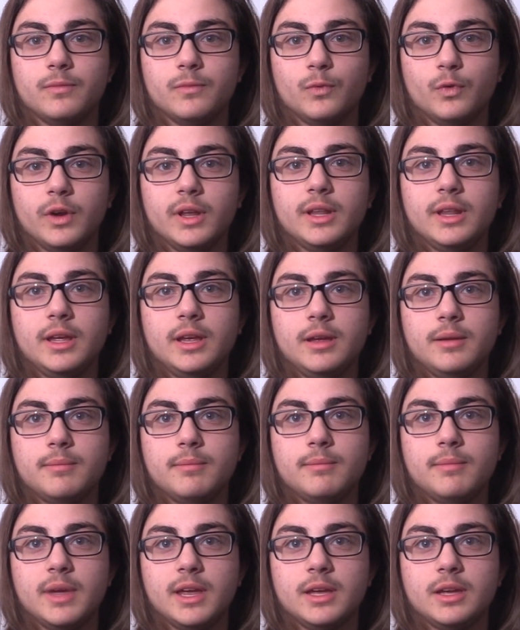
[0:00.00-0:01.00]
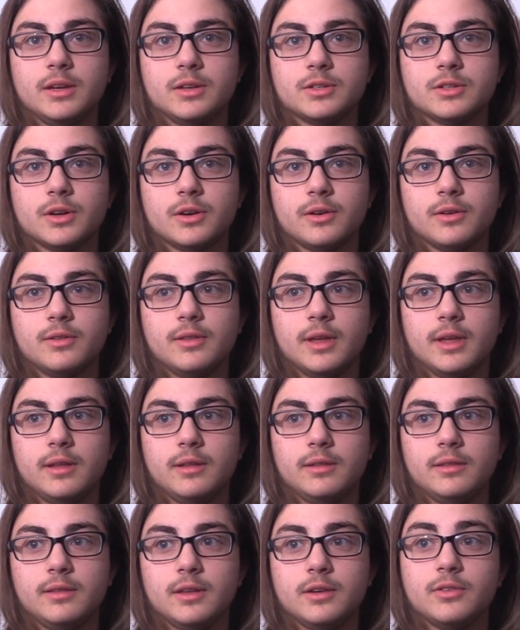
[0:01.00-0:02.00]
really making sure that
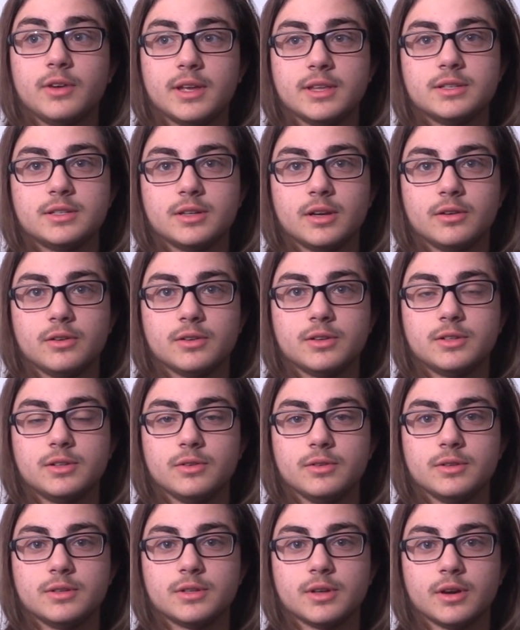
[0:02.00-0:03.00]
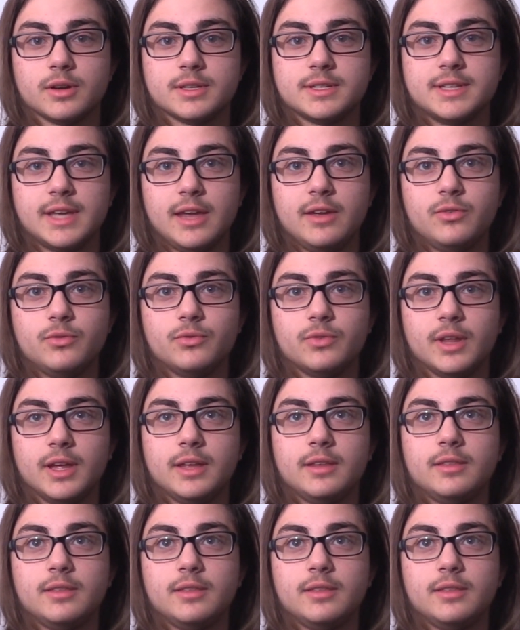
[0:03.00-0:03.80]
the transgender students are safe,